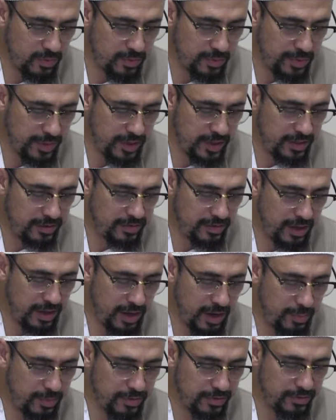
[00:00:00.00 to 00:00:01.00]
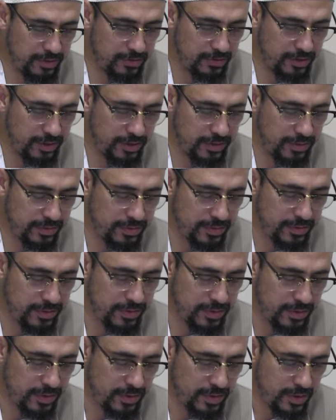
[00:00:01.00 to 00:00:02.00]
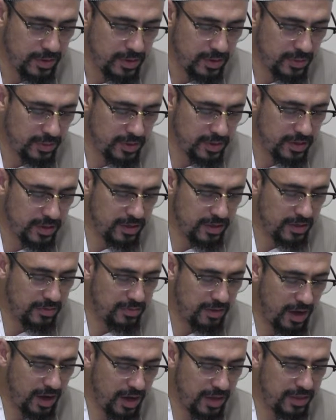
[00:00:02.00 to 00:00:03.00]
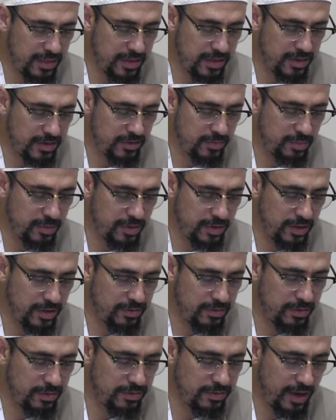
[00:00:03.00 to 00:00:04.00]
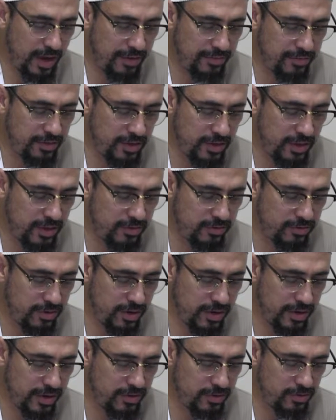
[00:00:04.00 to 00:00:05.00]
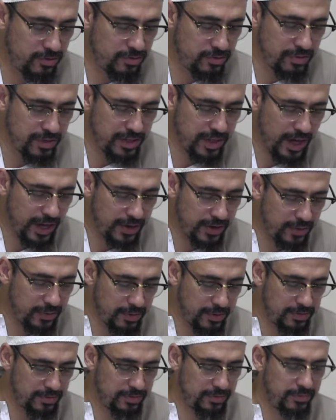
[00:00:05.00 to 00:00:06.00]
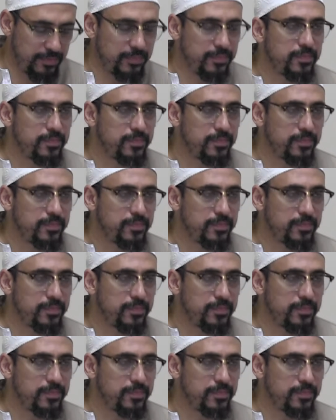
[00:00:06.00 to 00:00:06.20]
peace and opposition. We can divide the disbelievers after the hijrah into three categories.